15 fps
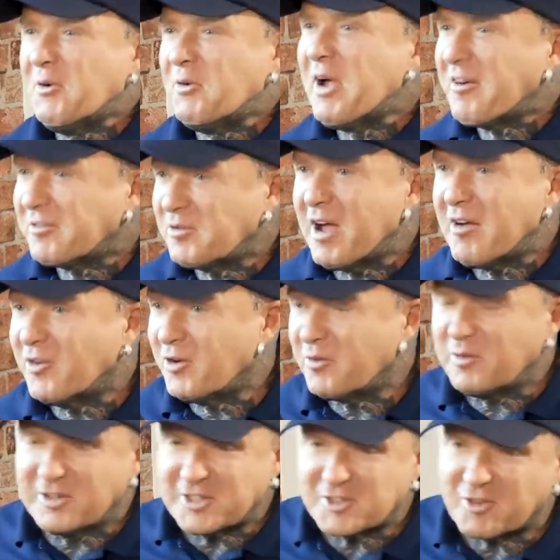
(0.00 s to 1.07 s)
We have to have it
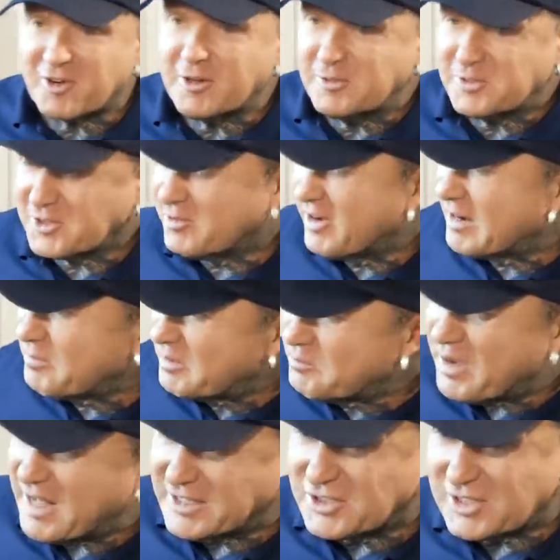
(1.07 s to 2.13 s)
off with the screws. So we had a
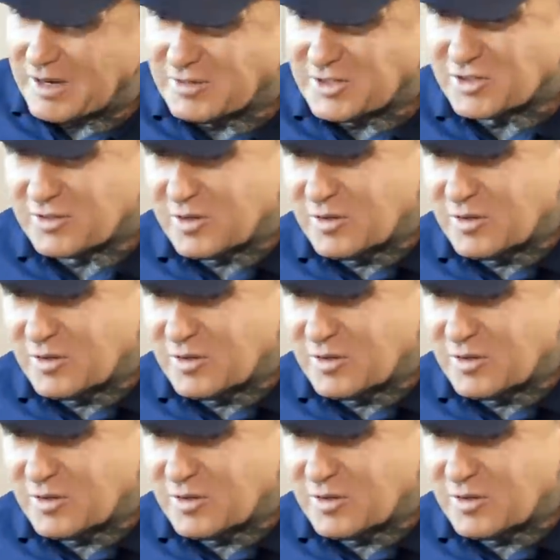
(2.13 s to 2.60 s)
big punch out with the